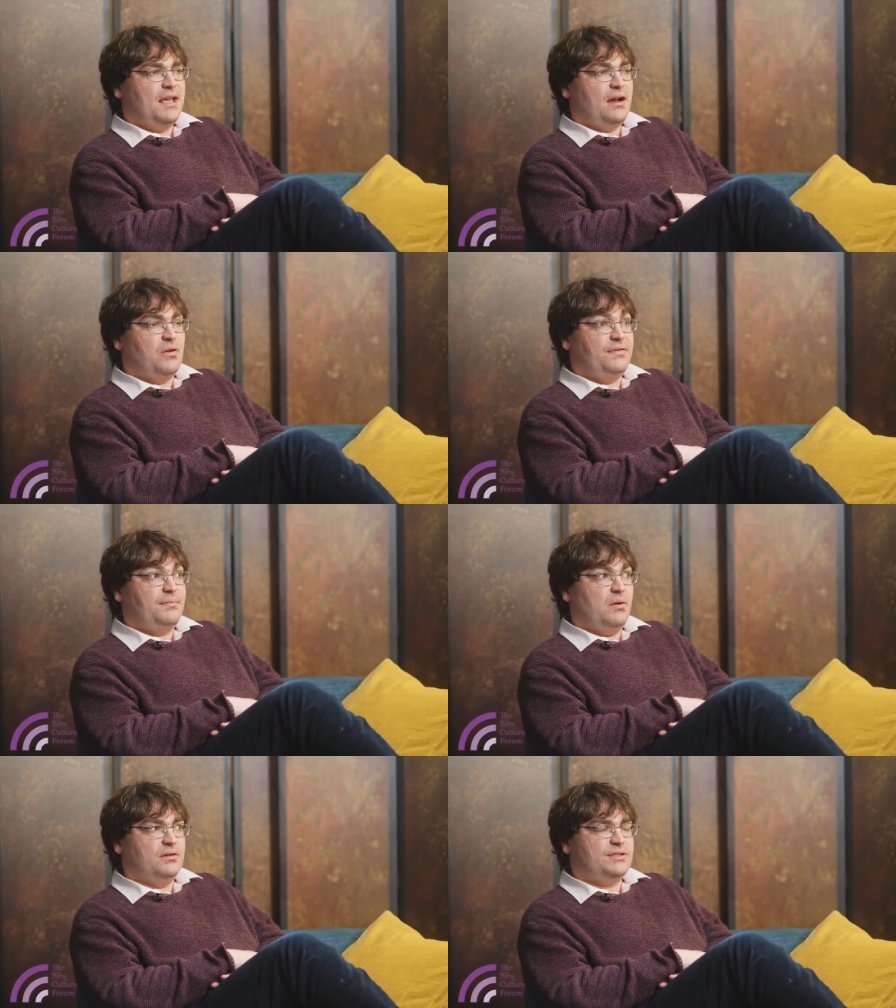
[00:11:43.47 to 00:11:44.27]
I worked for
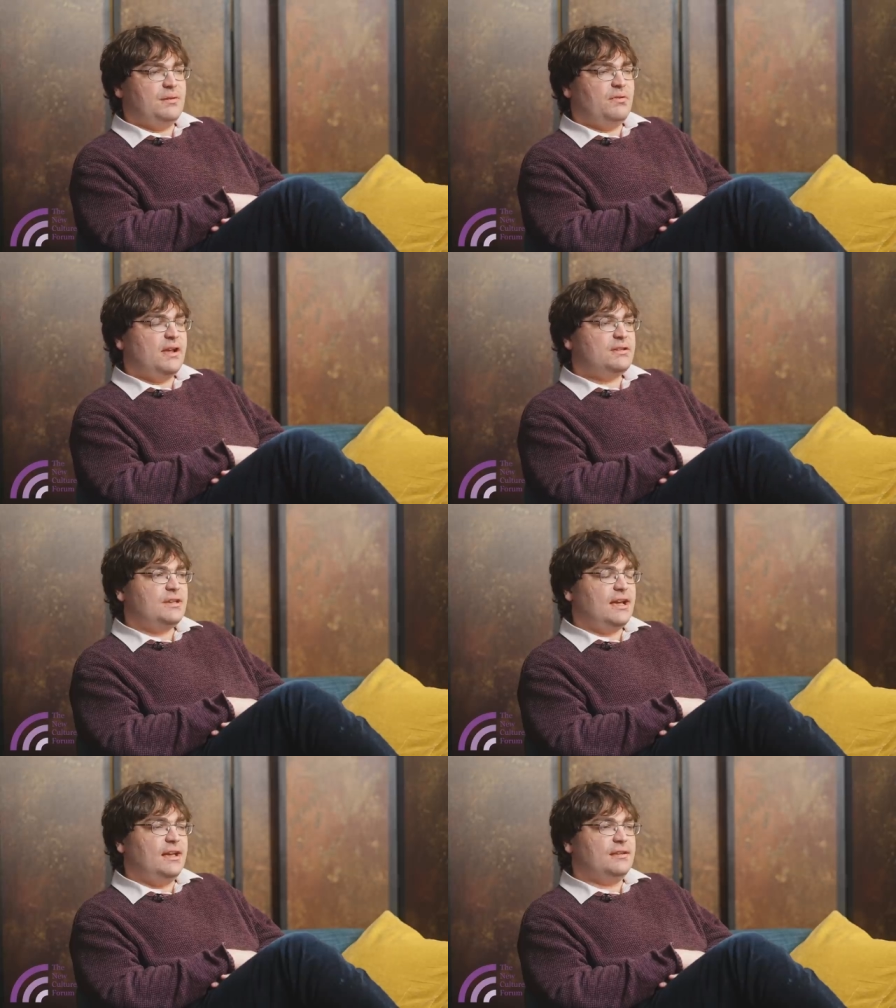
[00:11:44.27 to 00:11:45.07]
Polity
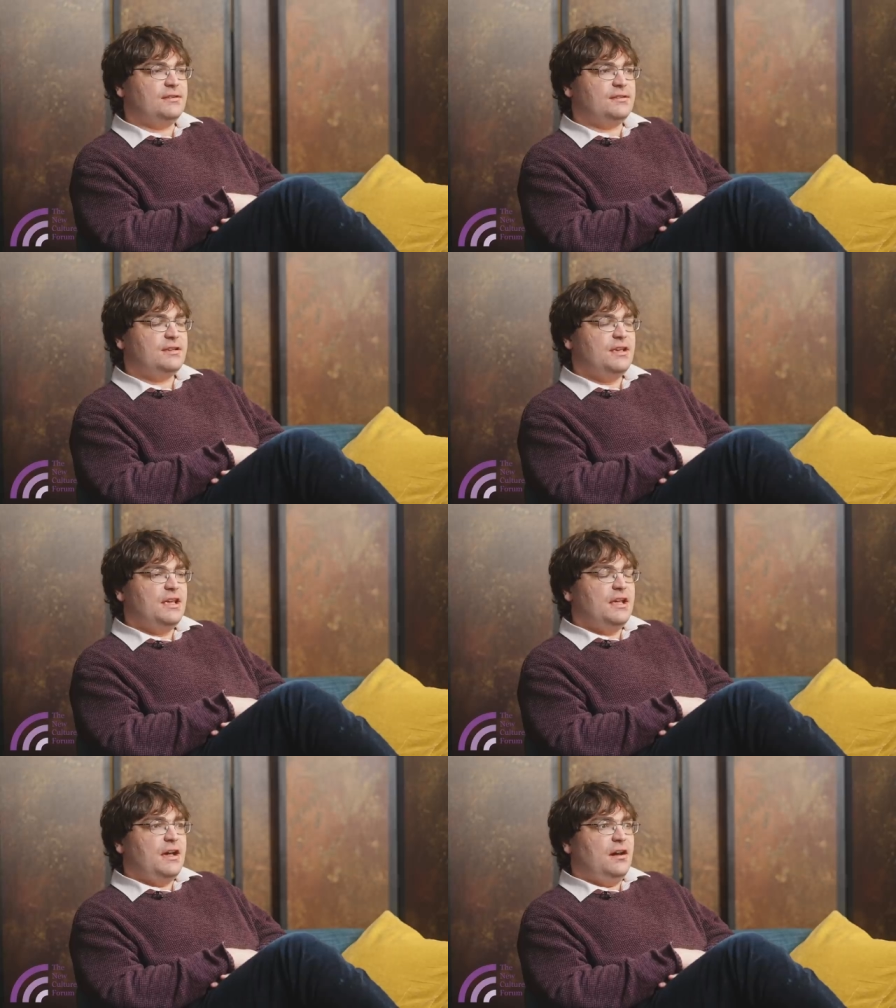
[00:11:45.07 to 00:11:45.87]
Press, and
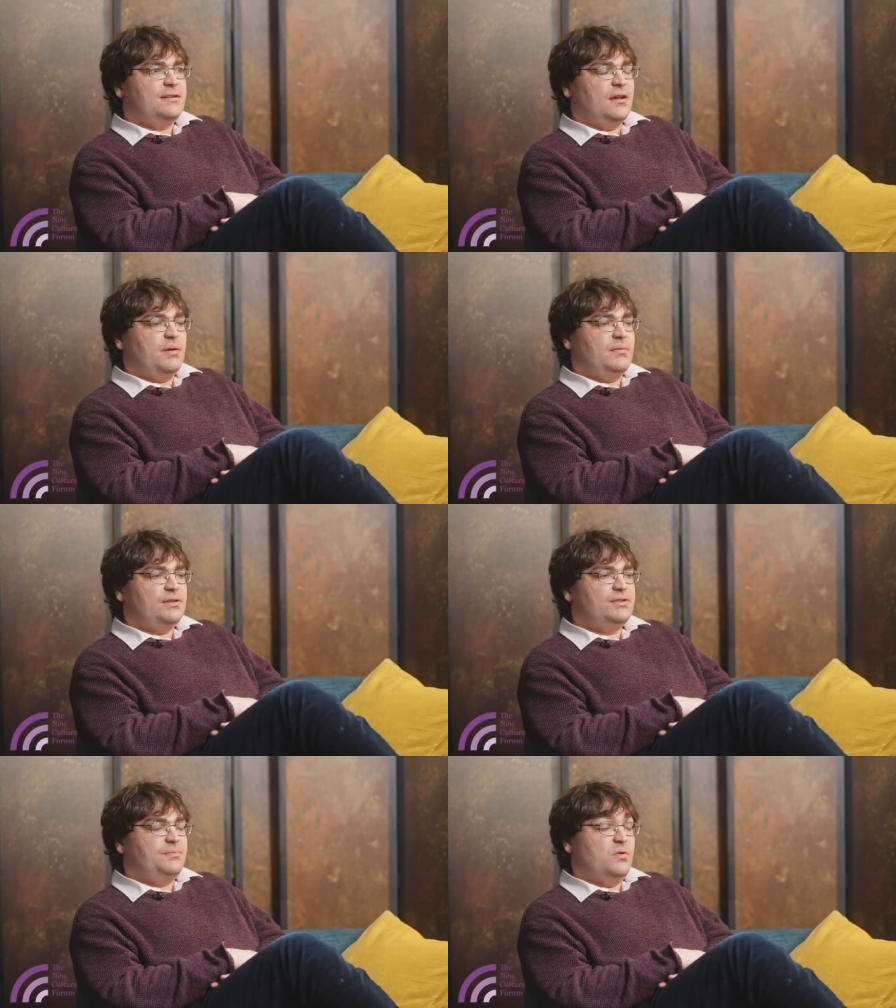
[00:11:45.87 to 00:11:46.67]
I
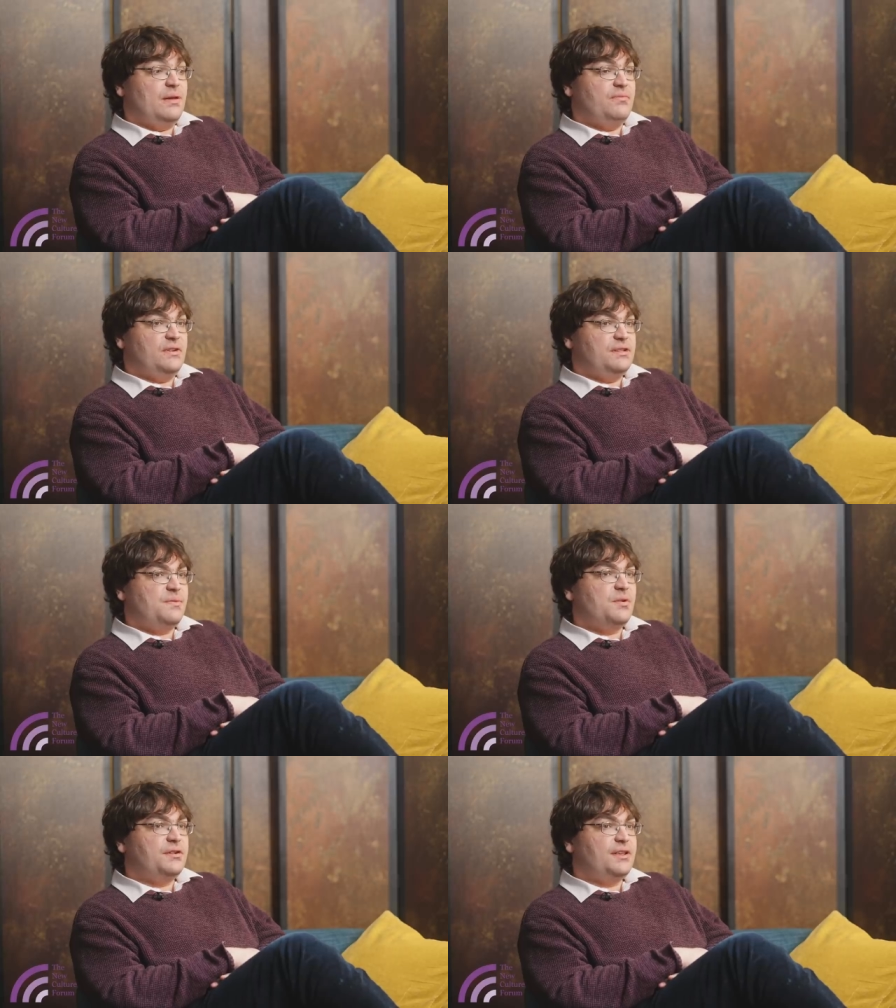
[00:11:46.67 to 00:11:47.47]
published Paul Embery's
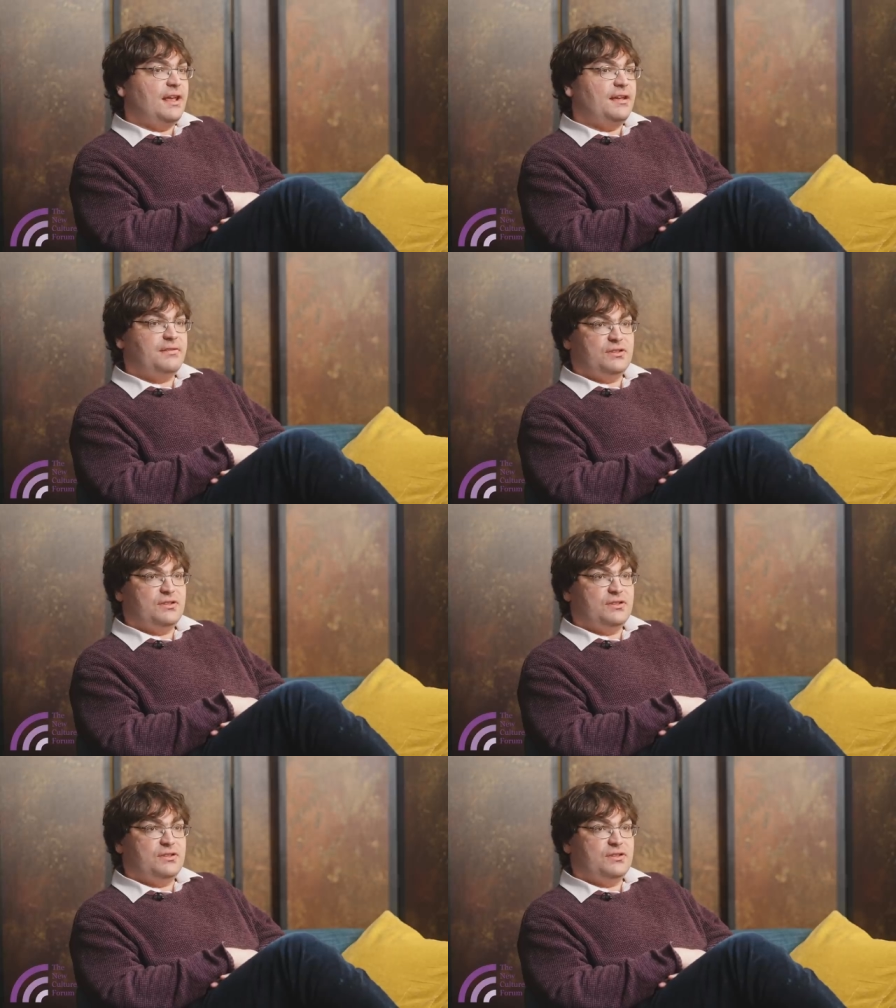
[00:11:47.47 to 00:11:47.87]
book there, for